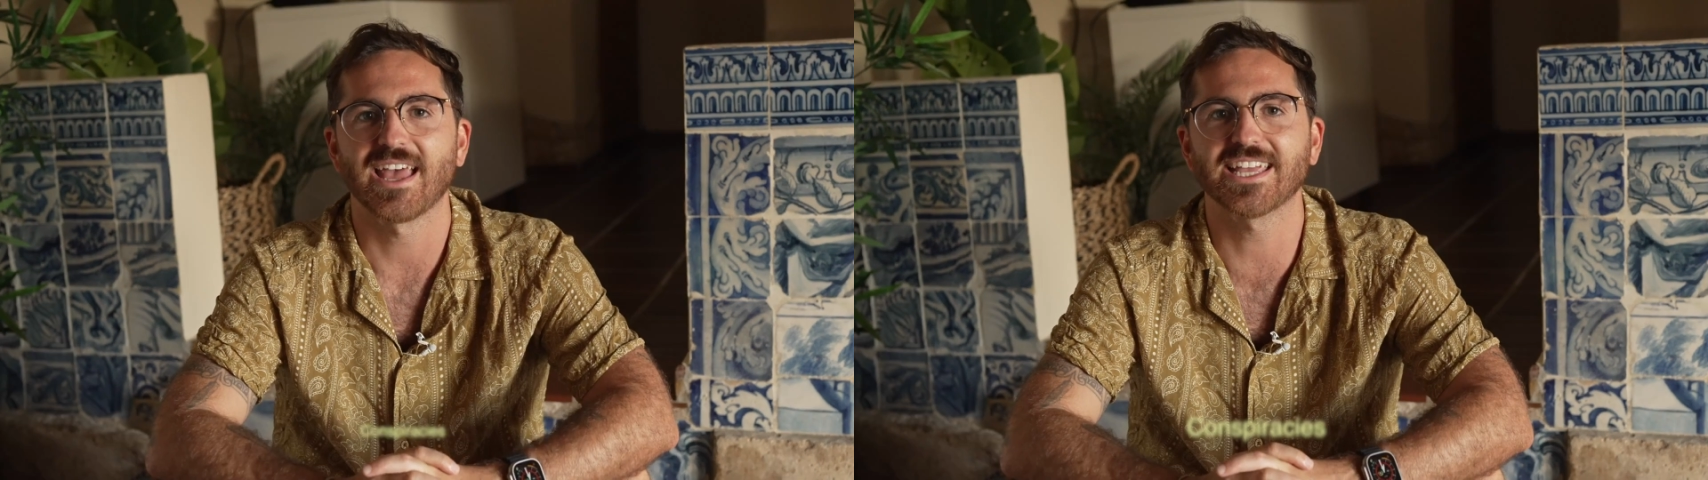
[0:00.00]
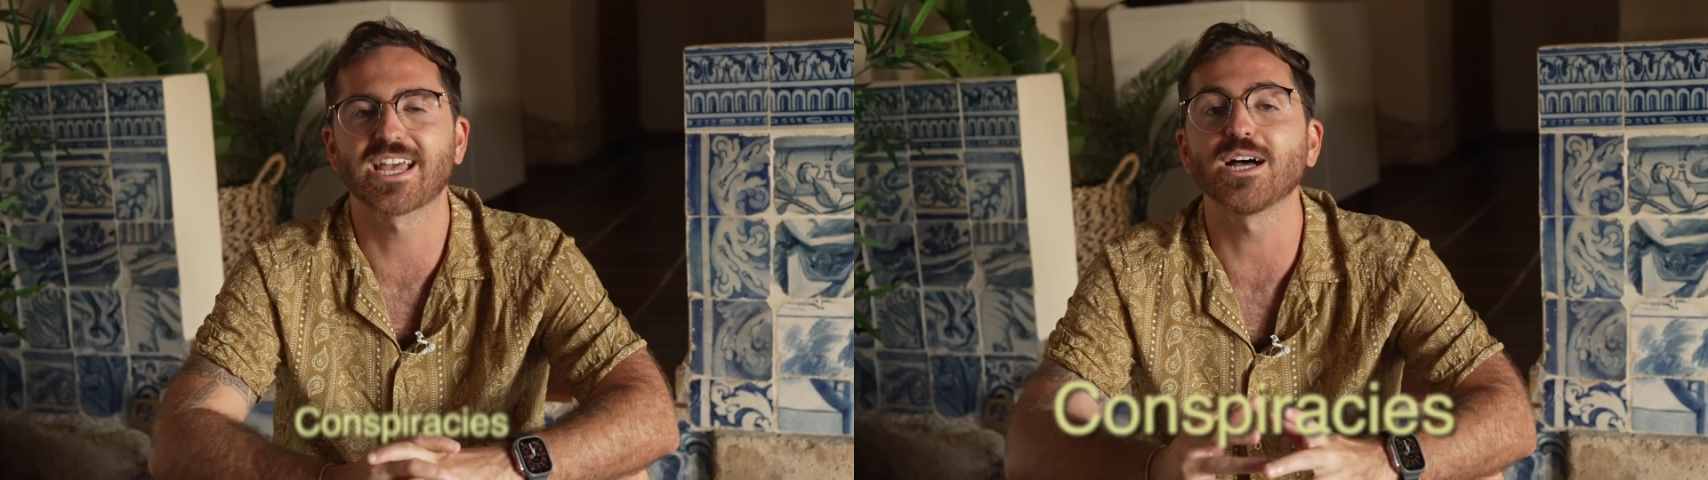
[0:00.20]

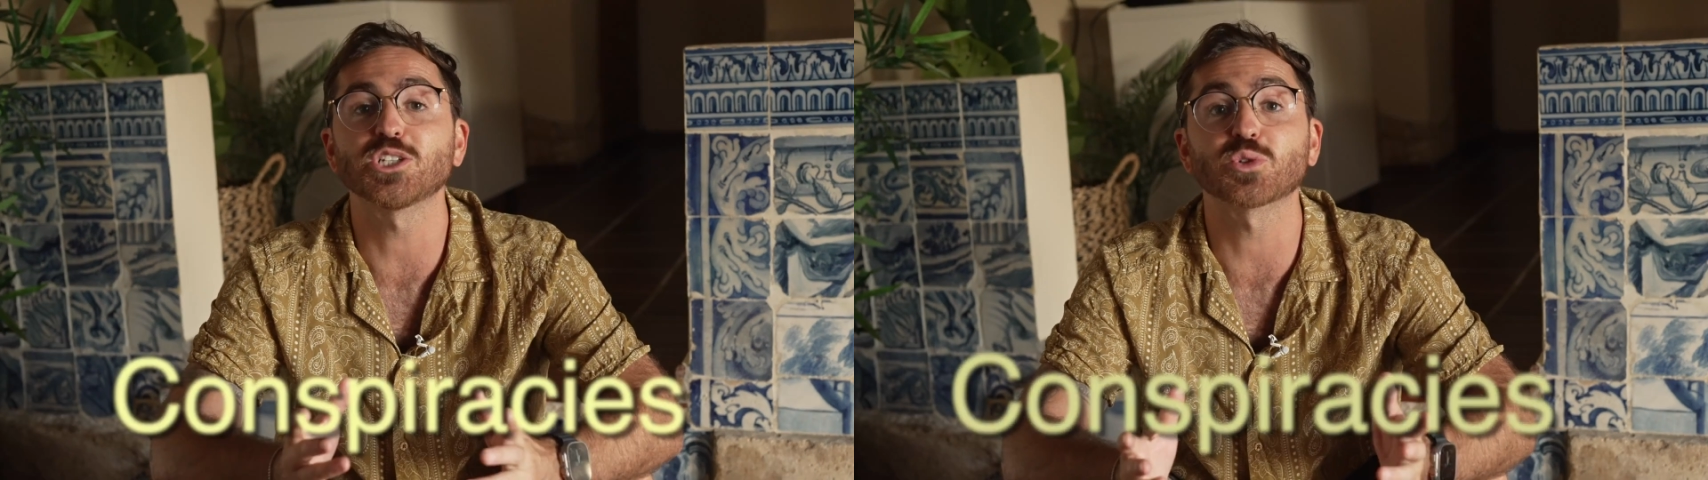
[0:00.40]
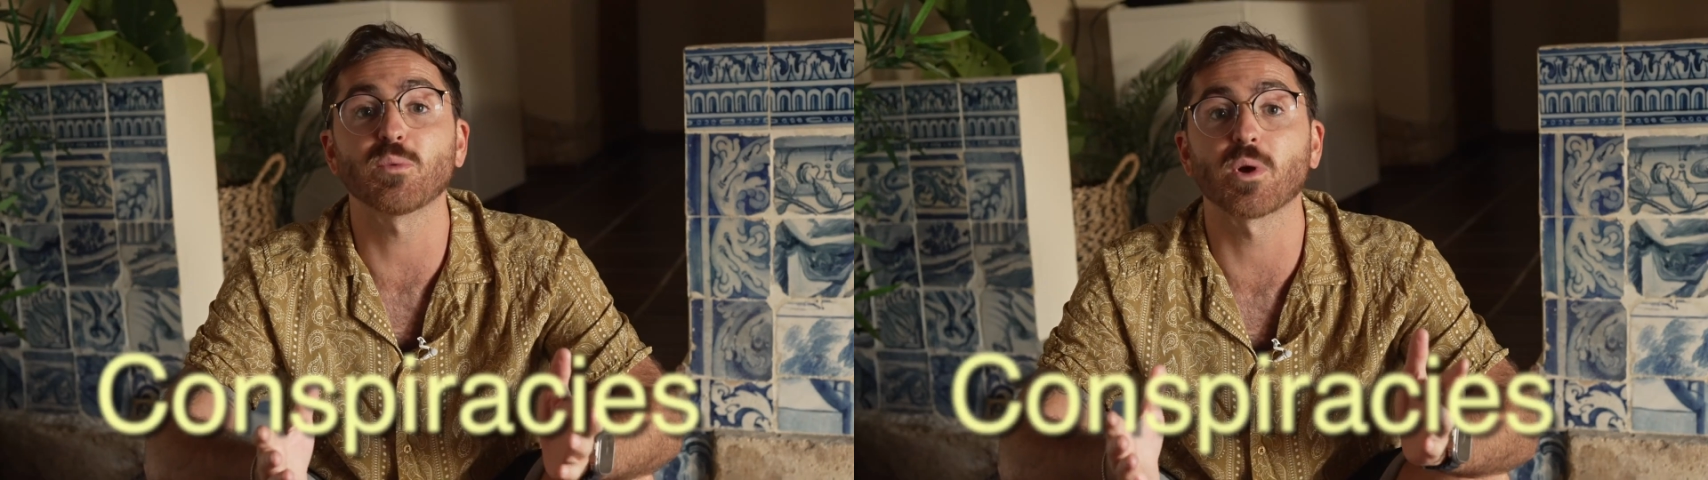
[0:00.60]
A
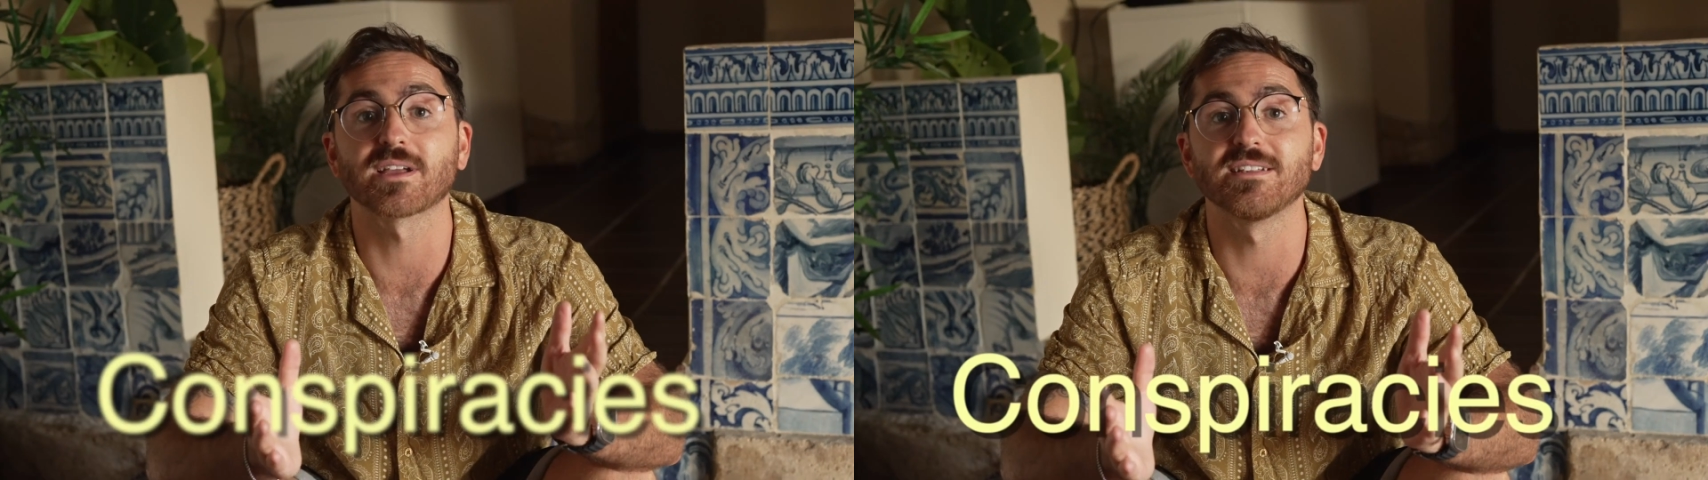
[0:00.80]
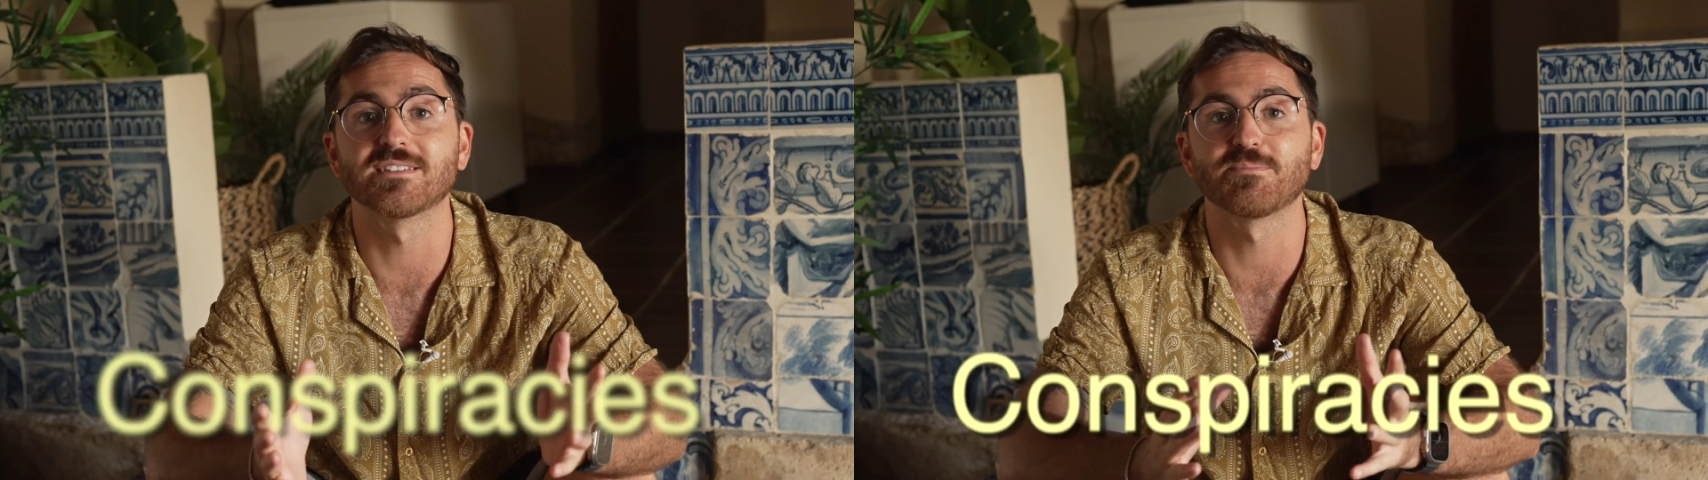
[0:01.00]
country where
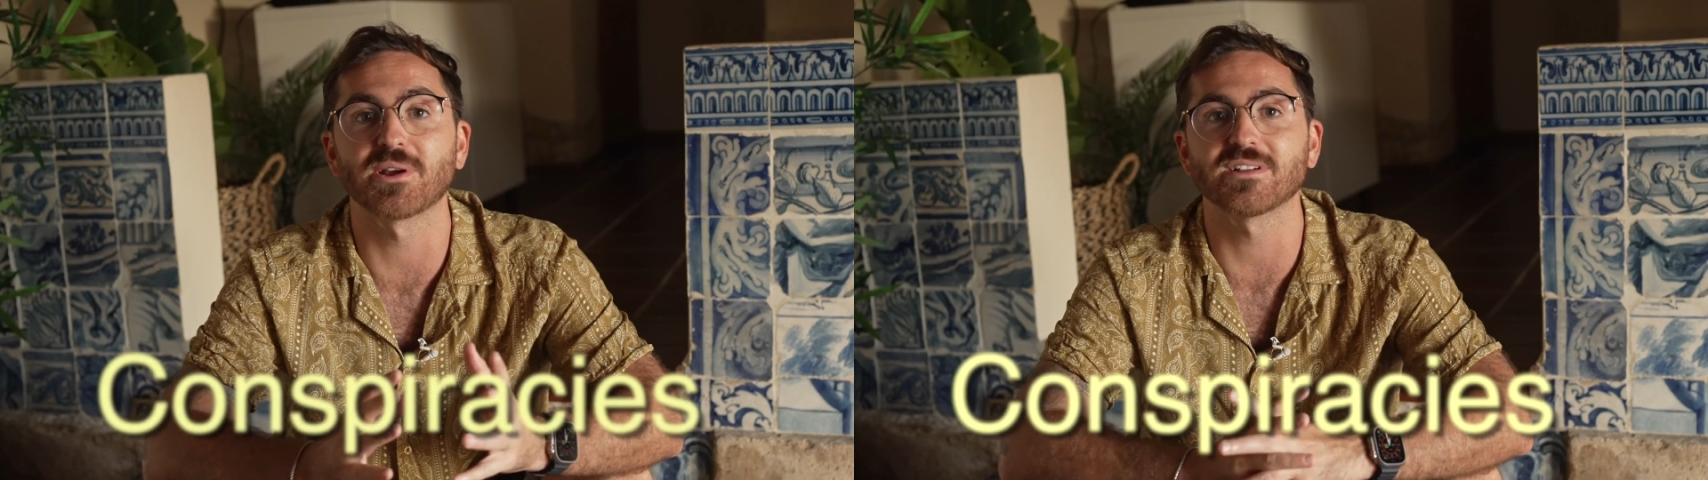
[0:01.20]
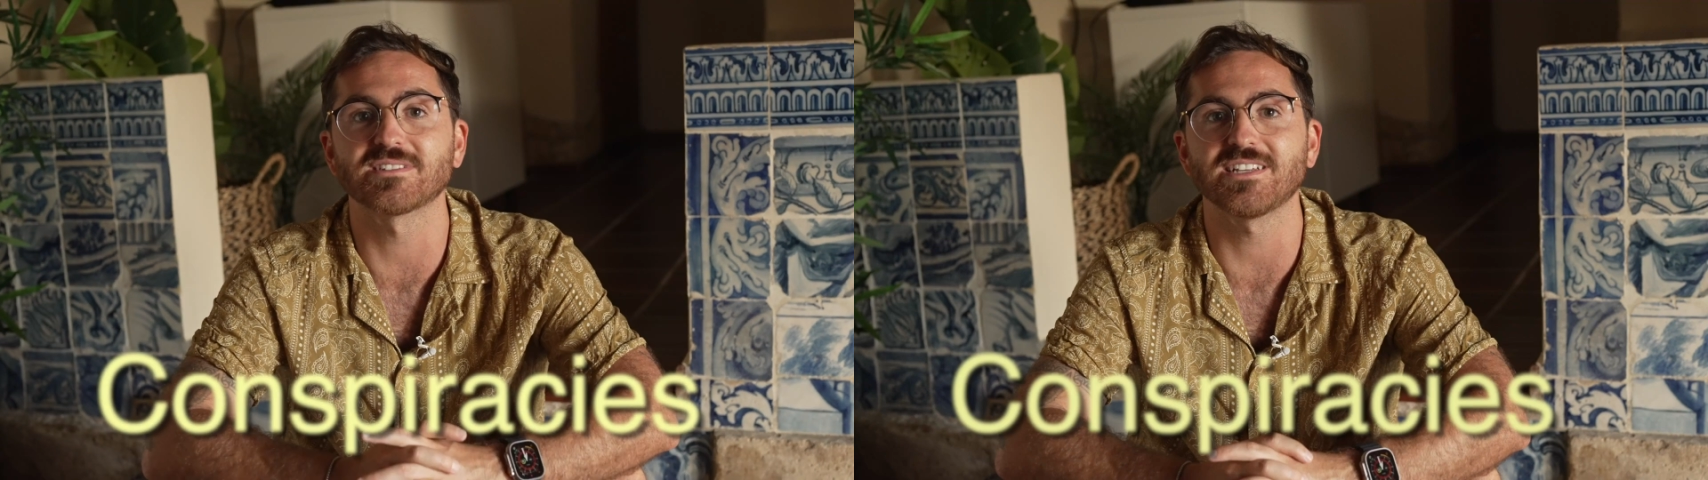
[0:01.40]

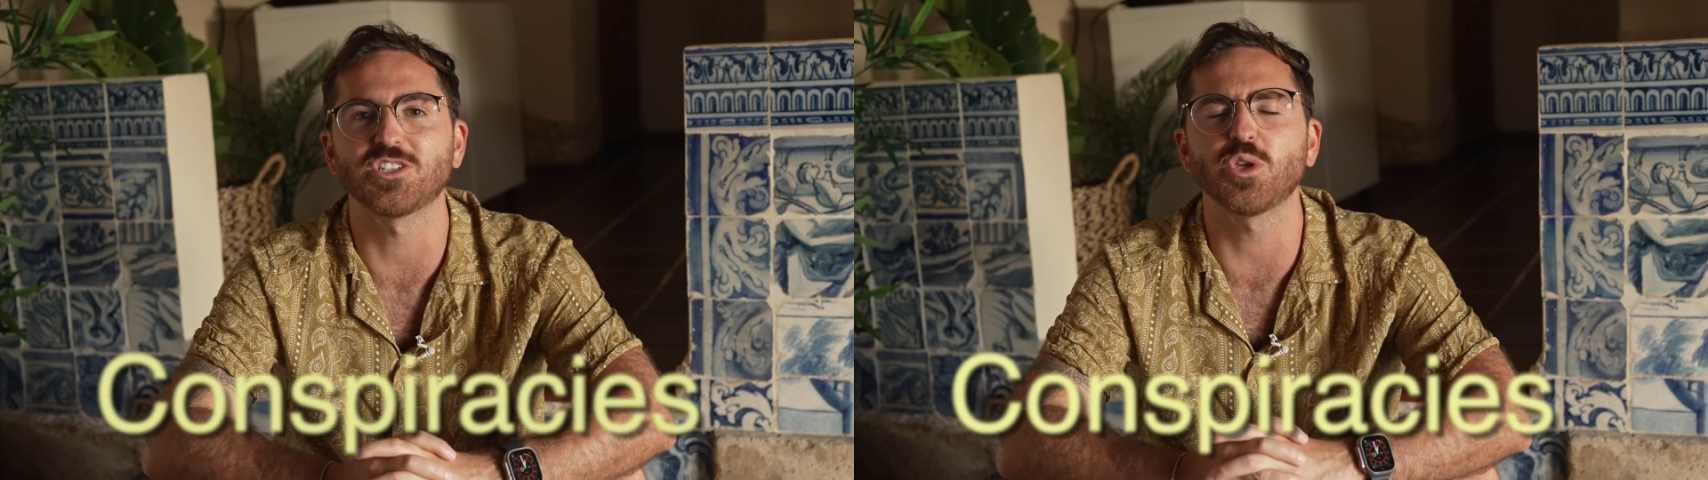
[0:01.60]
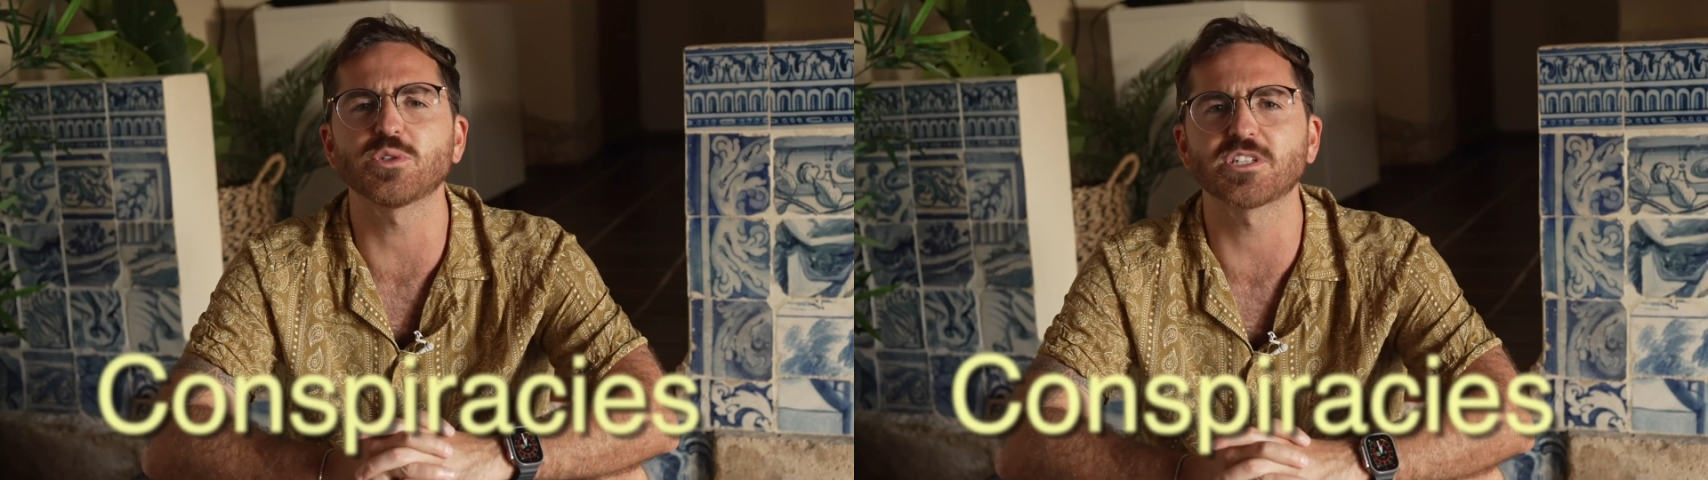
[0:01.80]

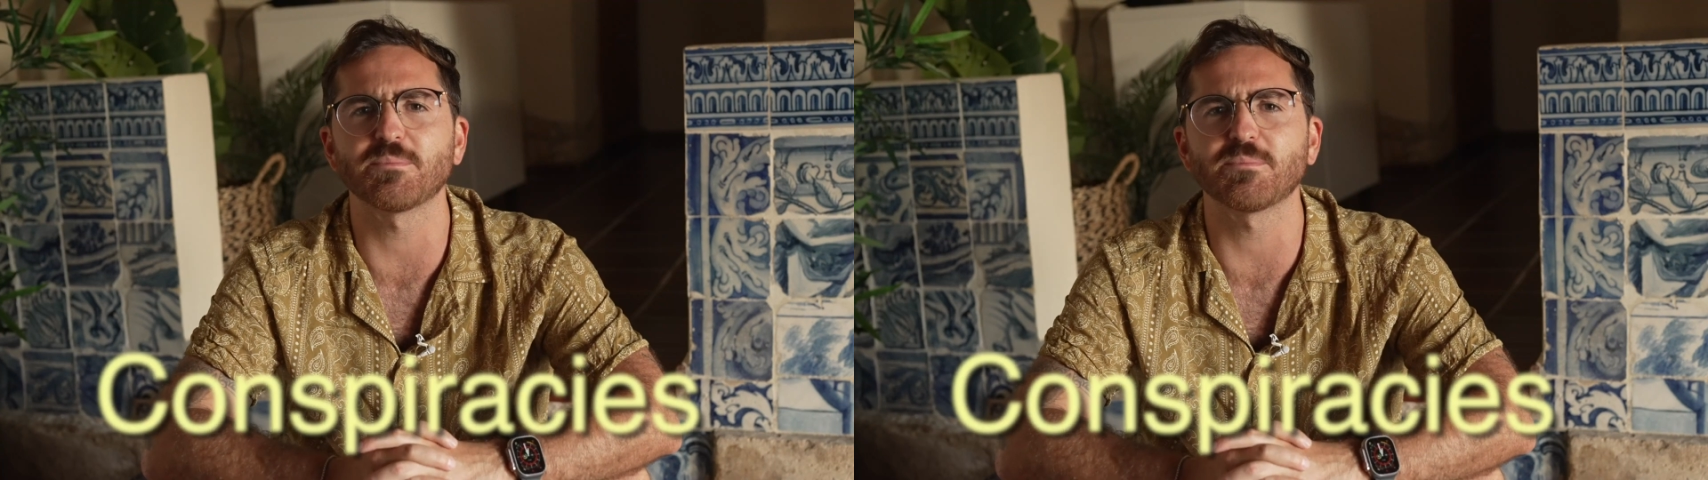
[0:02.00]
conspiracies used